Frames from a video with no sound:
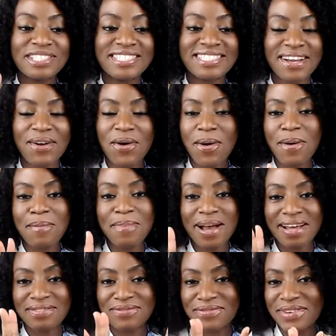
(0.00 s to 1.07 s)
Jacob
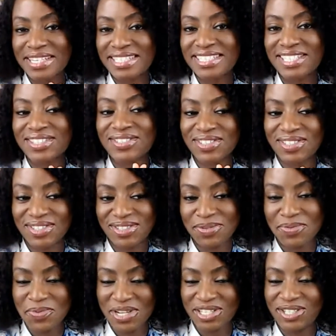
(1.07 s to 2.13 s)
and Rachel's
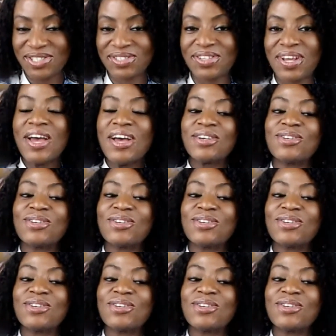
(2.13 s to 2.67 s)
situation.